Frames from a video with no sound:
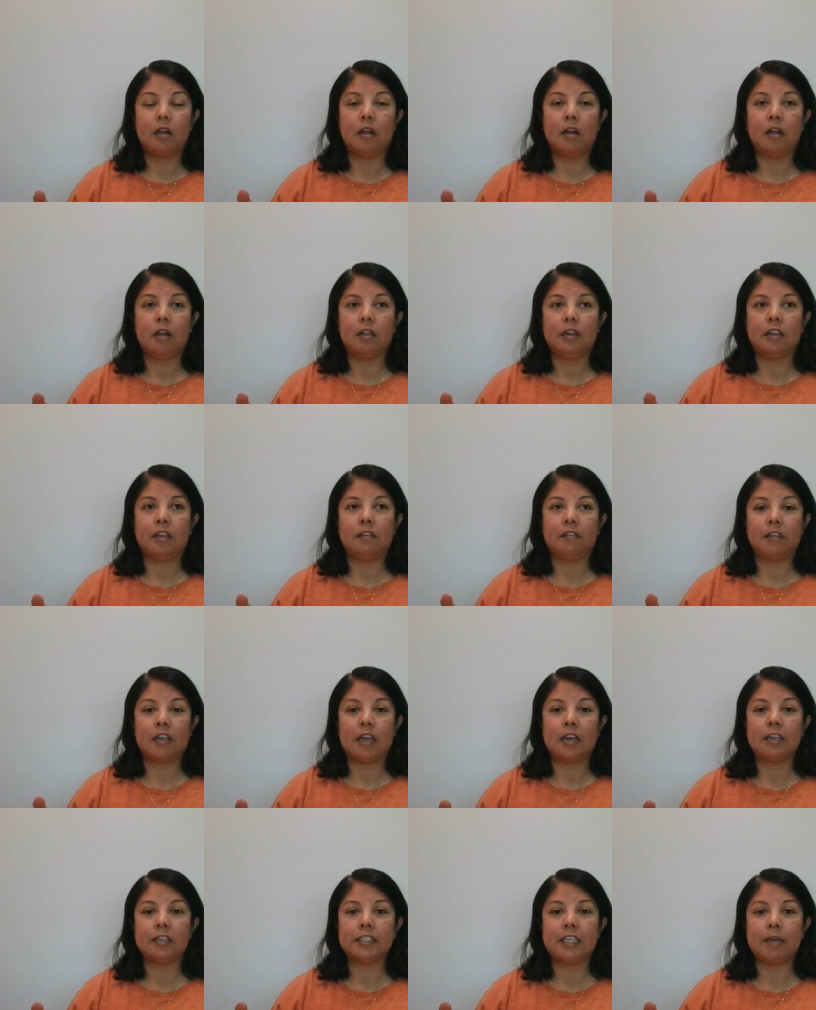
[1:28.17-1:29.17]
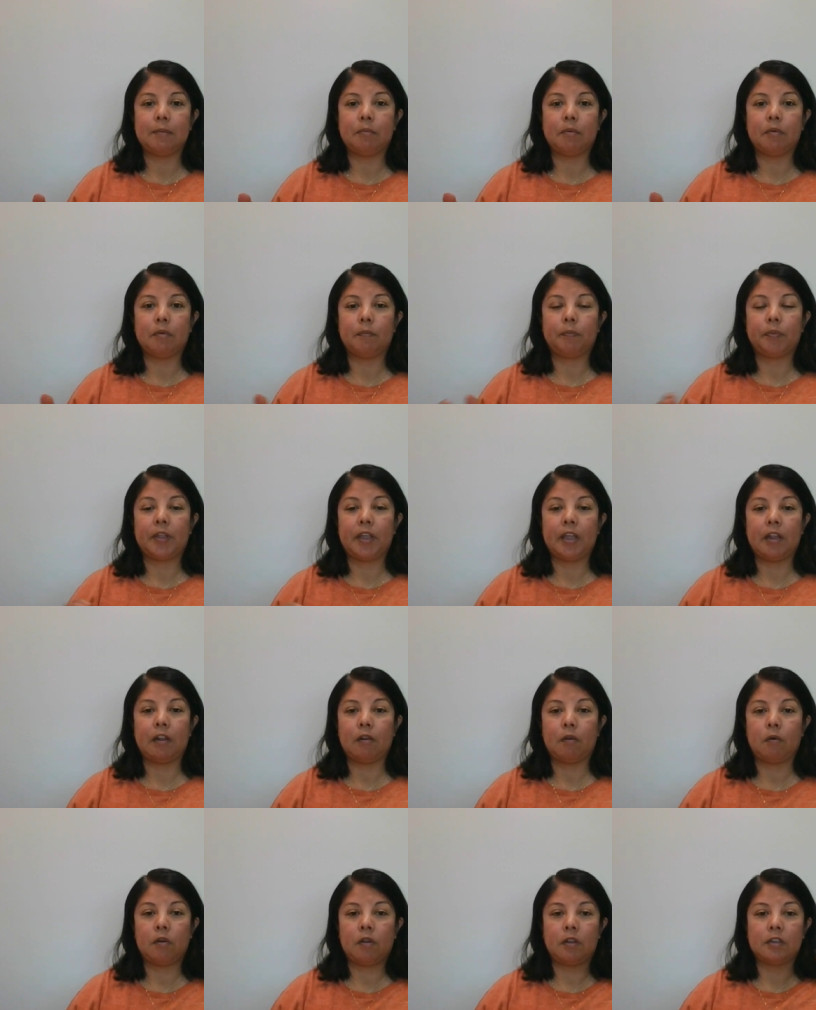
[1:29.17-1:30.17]
on the scanning table and
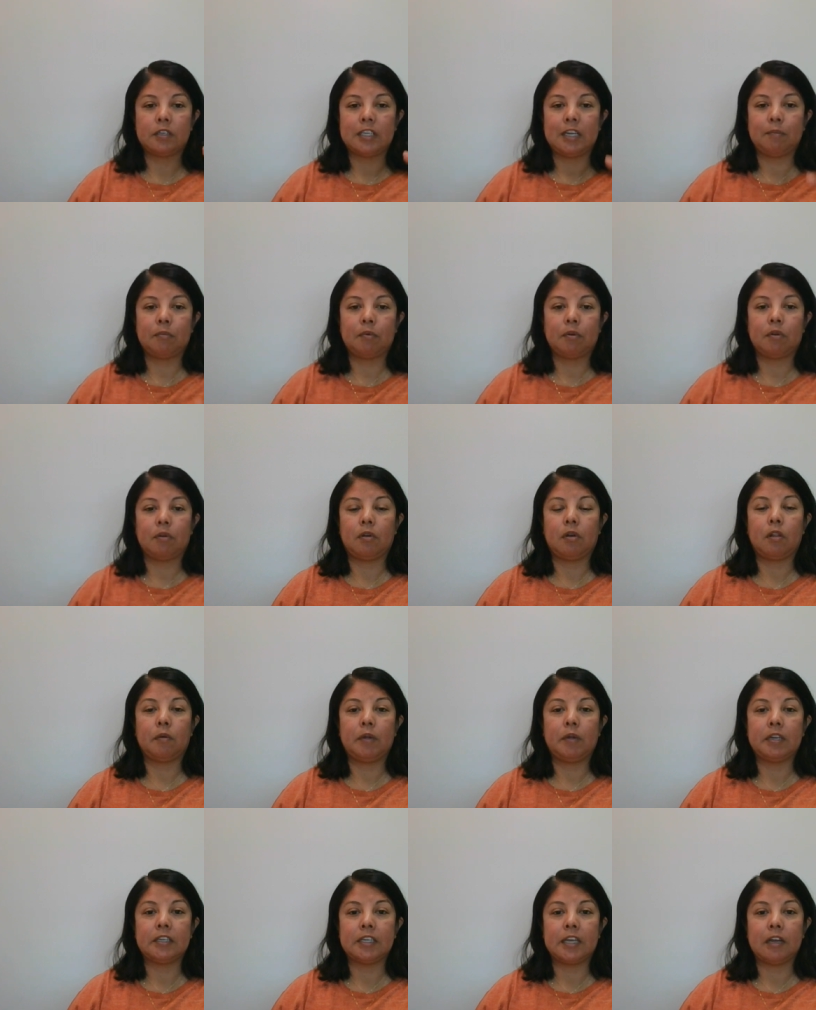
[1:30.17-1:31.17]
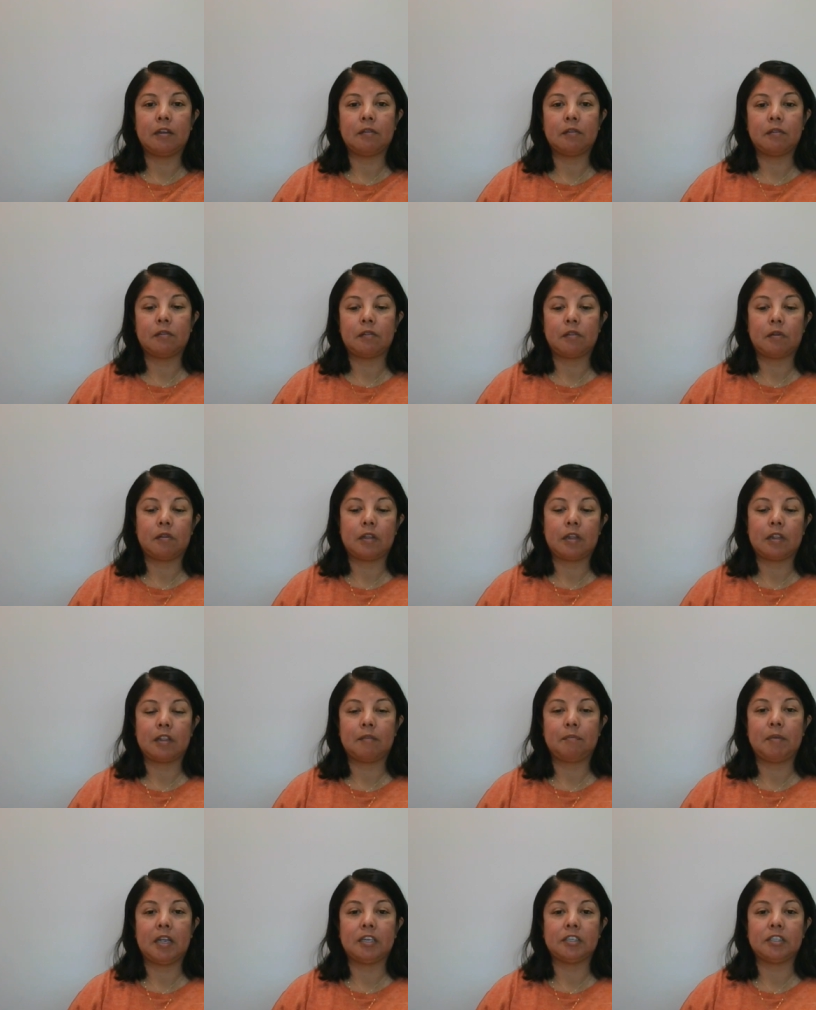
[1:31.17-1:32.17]
lower the table all the way down so that the
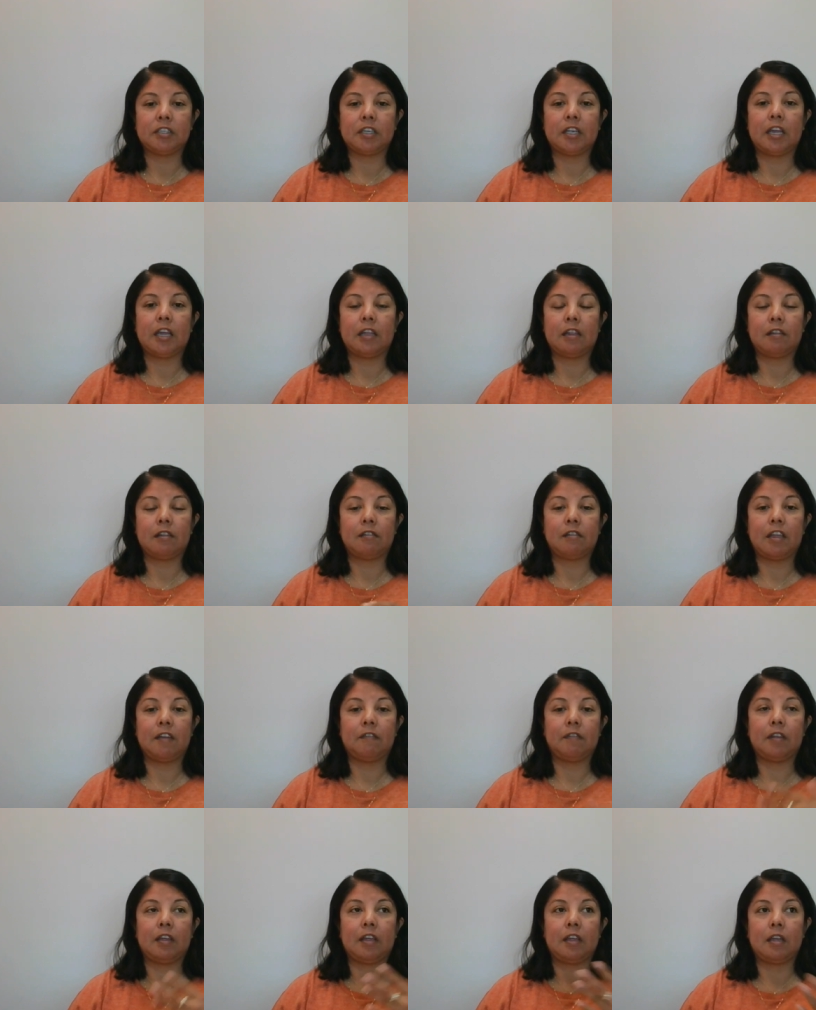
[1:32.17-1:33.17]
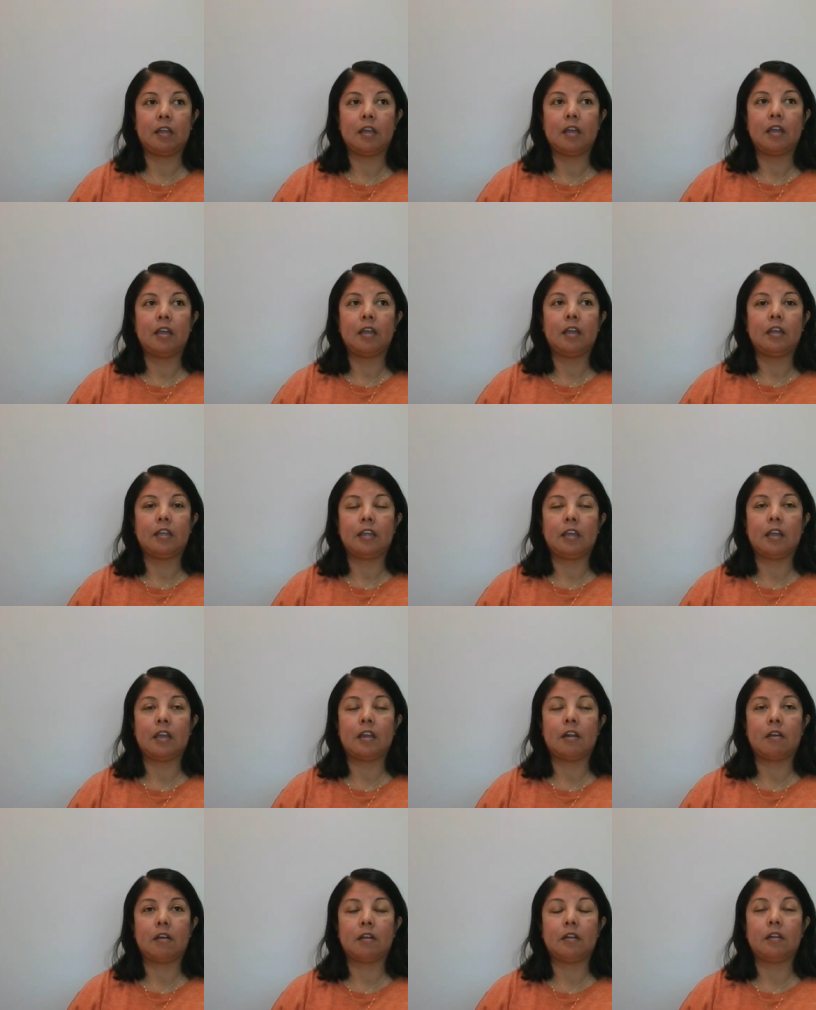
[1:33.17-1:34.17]
patient can safely
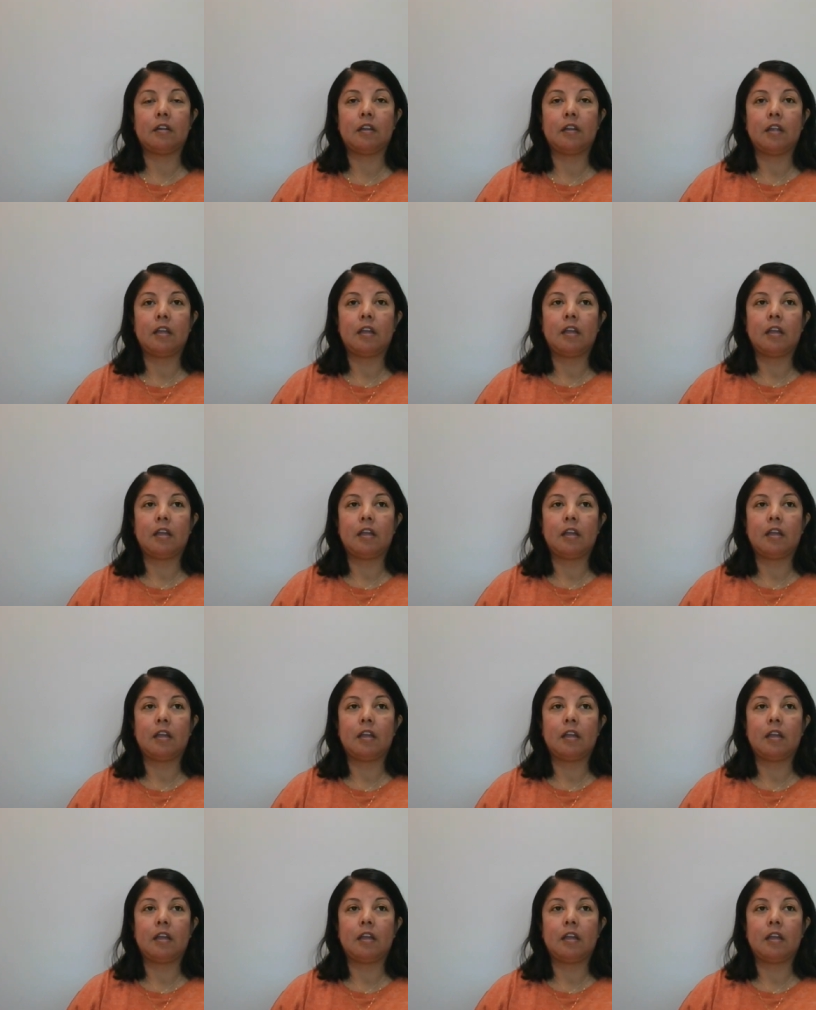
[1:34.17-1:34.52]
get on.